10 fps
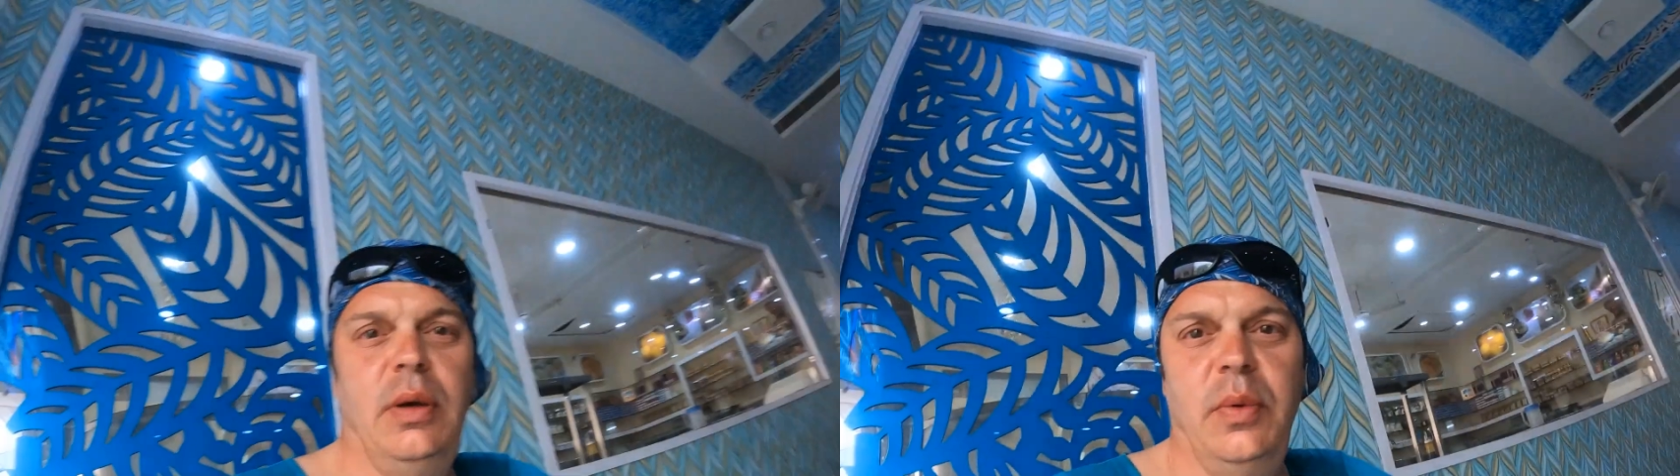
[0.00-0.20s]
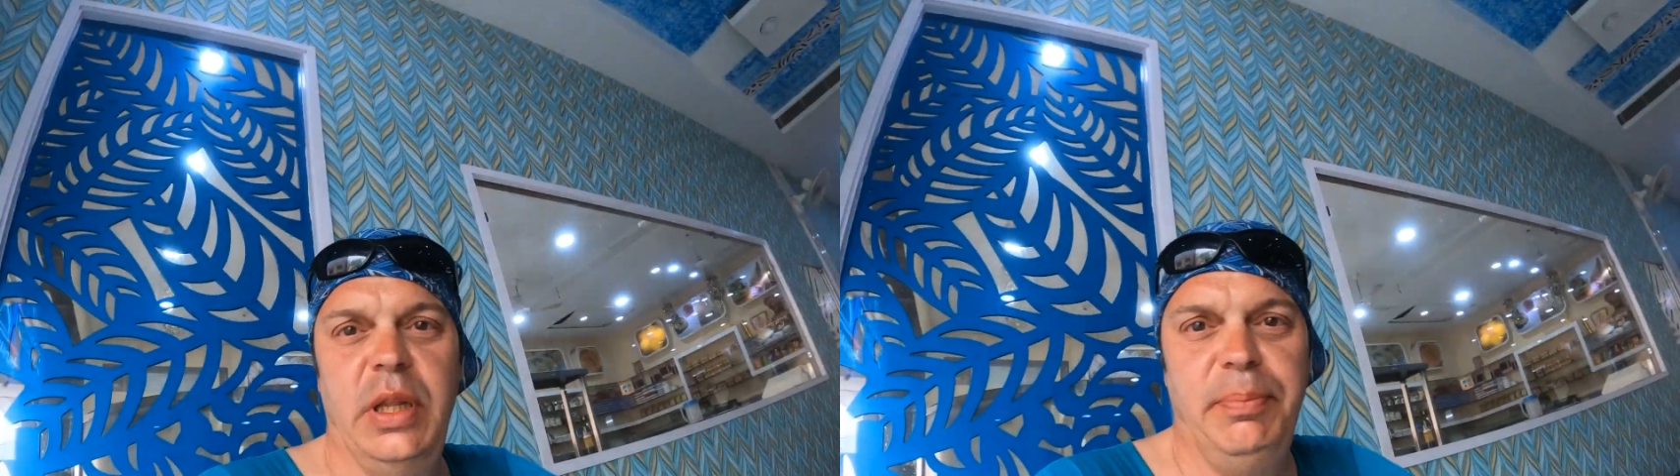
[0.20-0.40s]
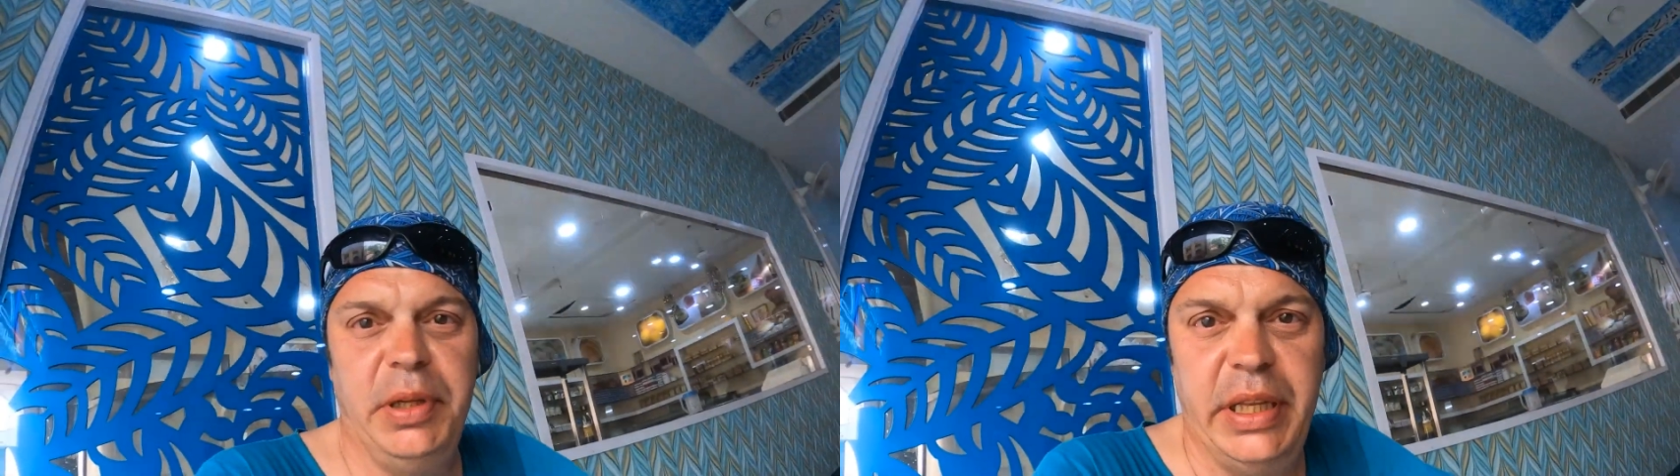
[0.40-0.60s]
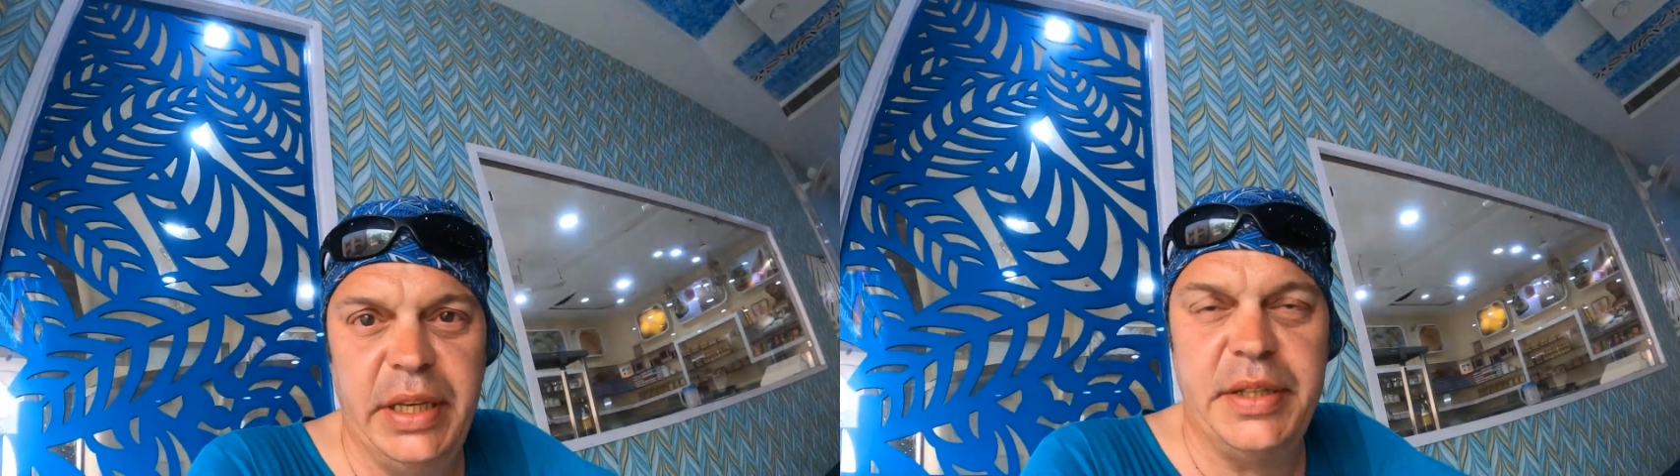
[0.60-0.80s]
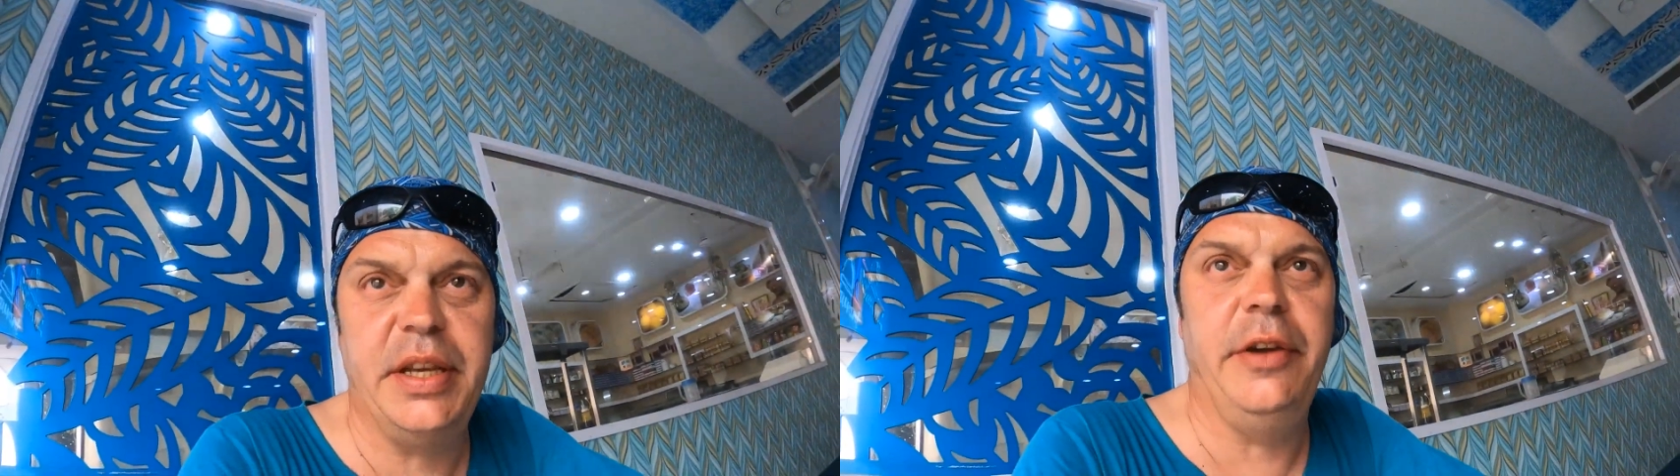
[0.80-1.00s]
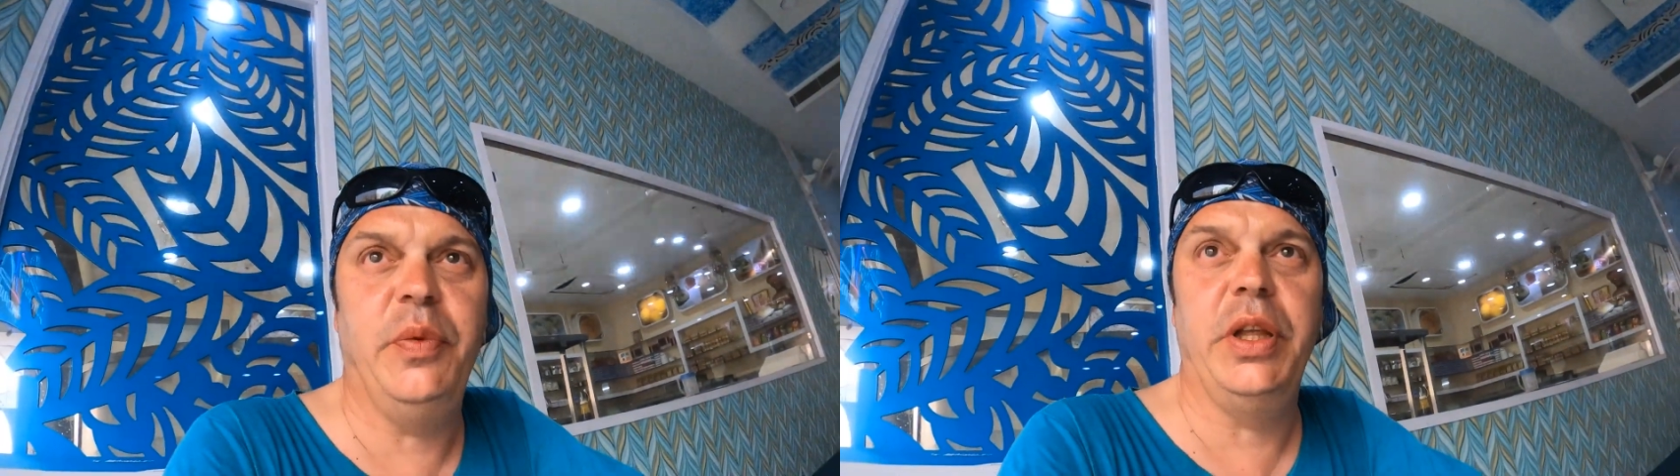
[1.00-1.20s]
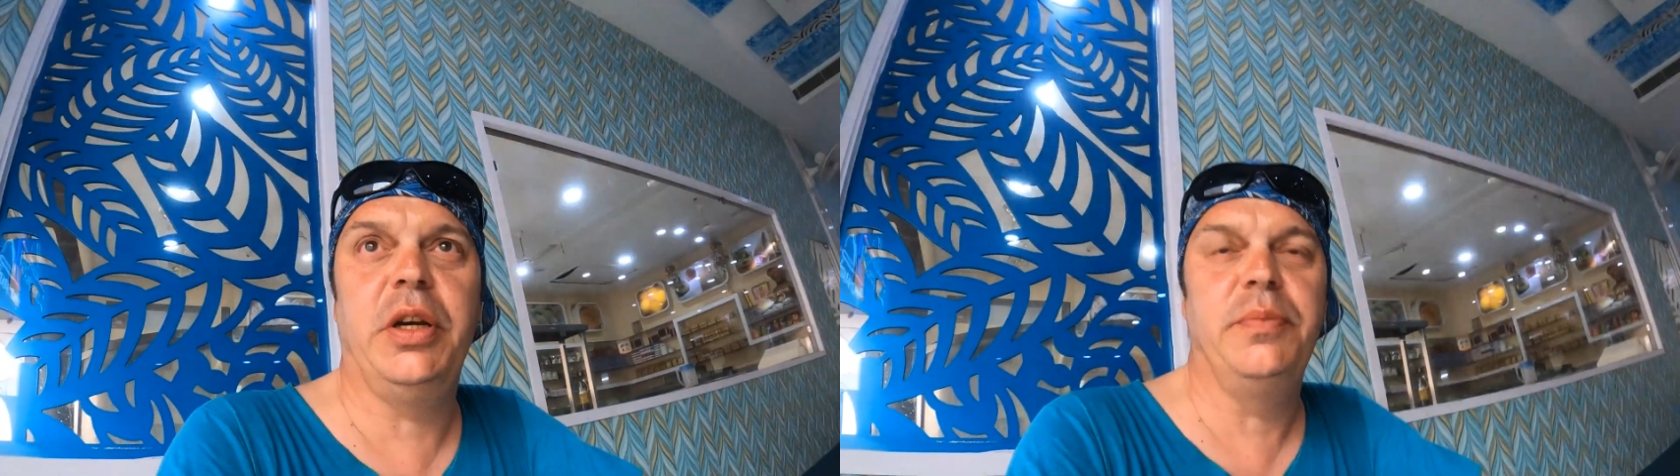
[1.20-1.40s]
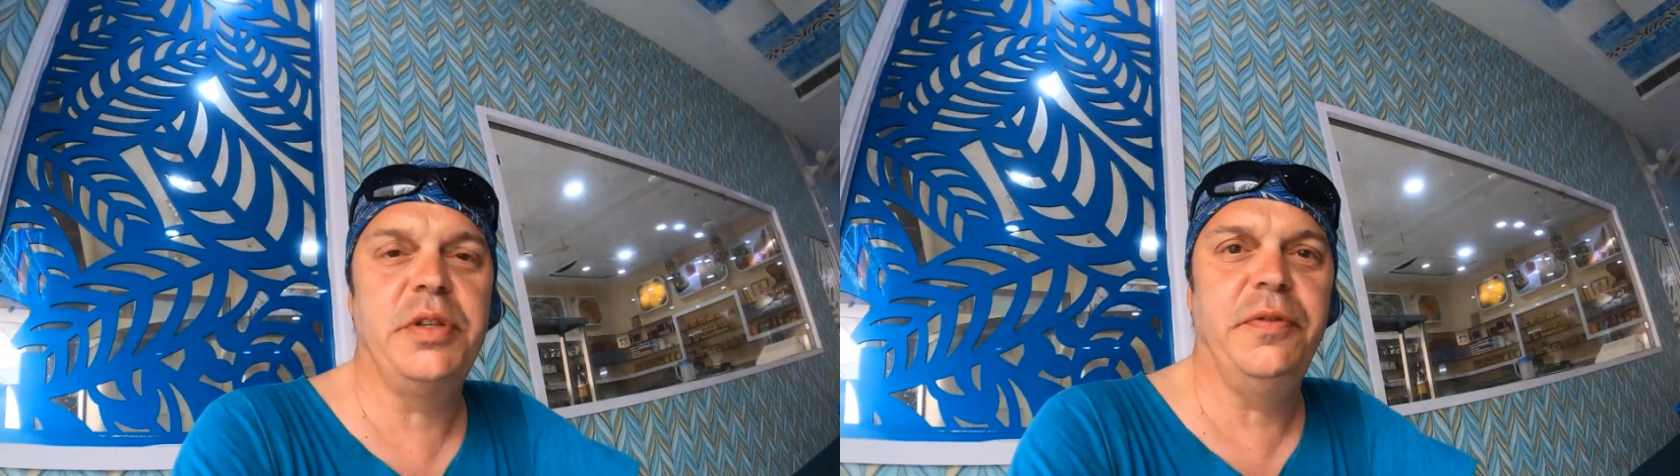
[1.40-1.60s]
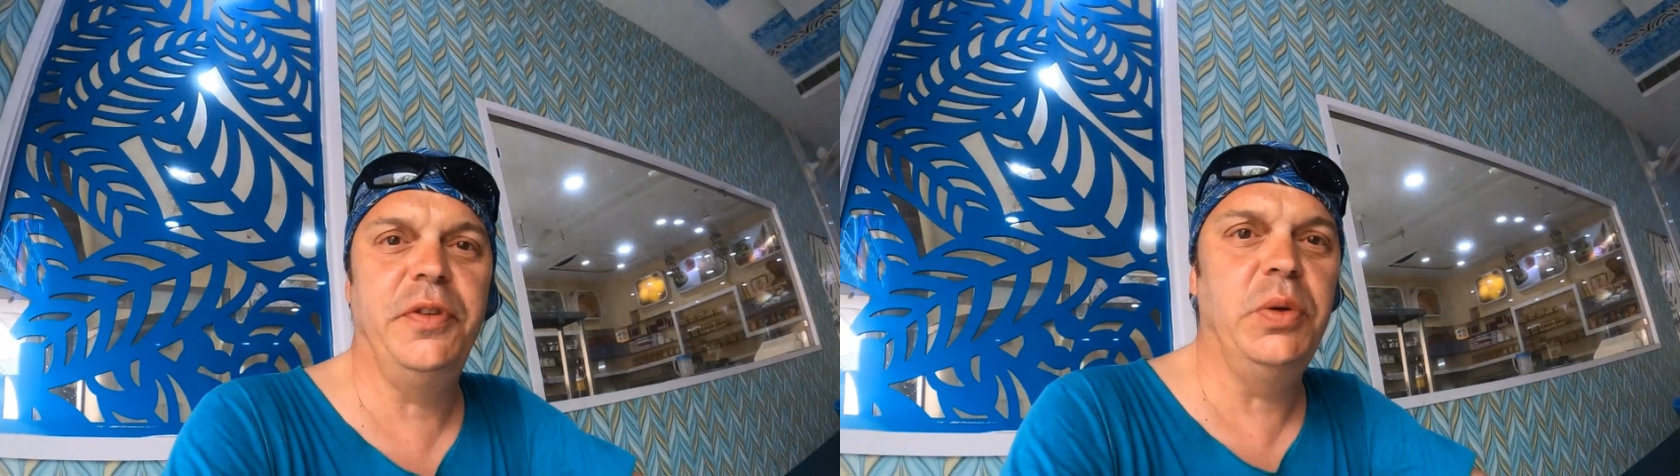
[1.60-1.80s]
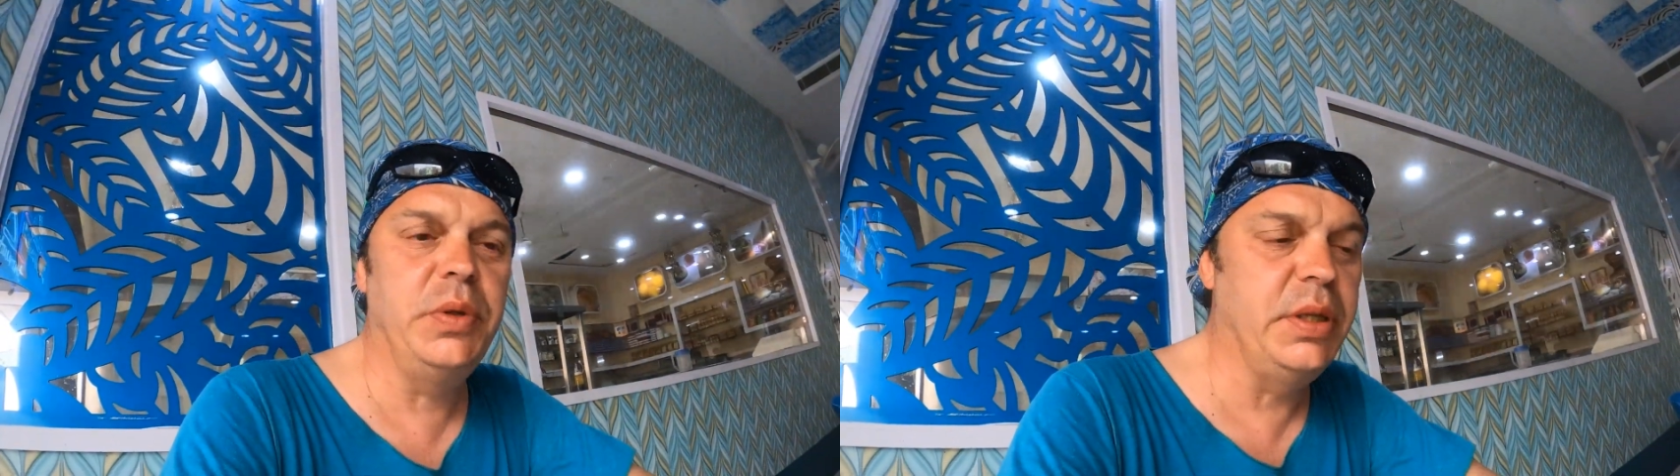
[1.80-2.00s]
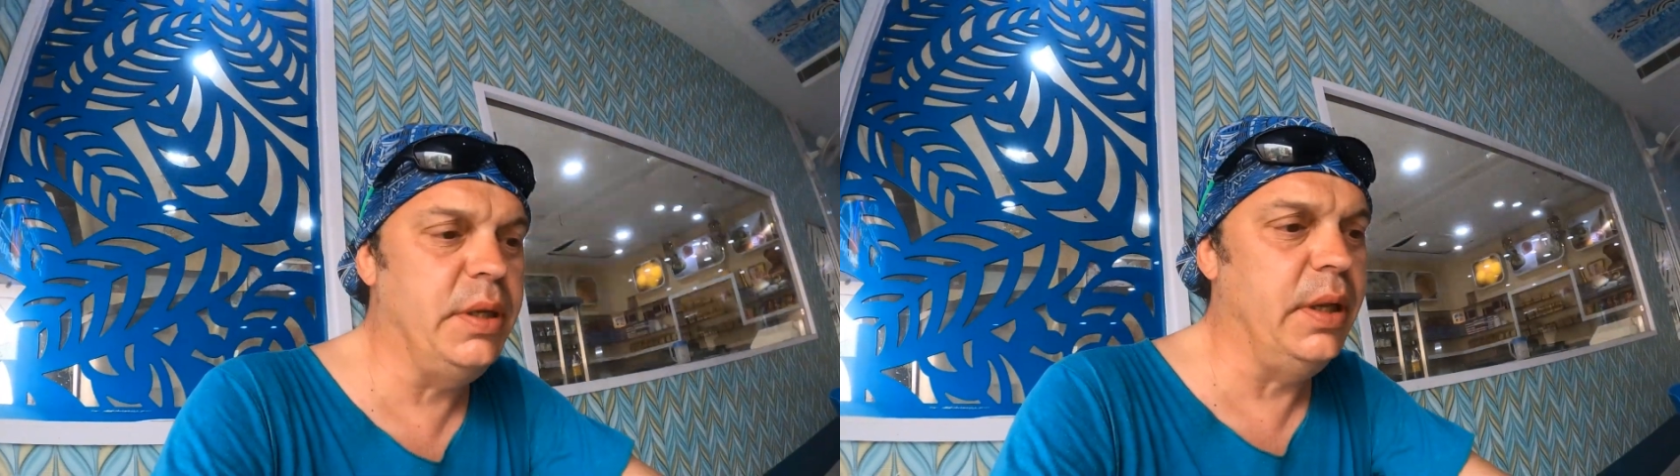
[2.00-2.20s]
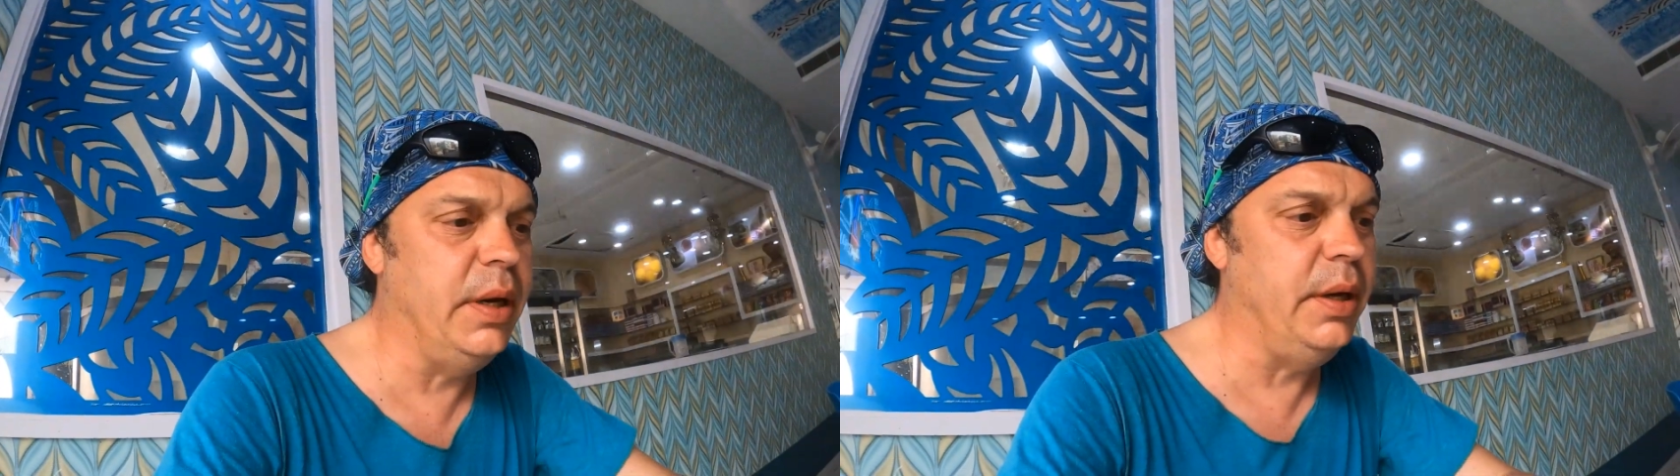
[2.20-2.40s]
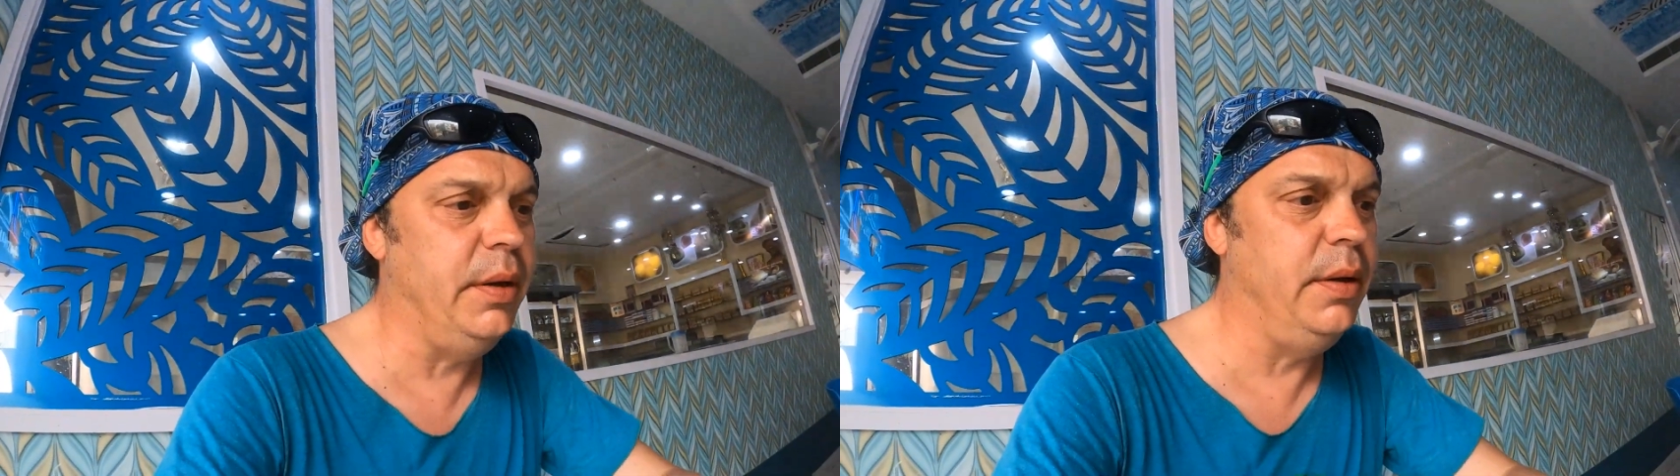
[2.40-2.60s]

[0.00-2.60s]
Well, I'm playing it safe when it comes to food tonight.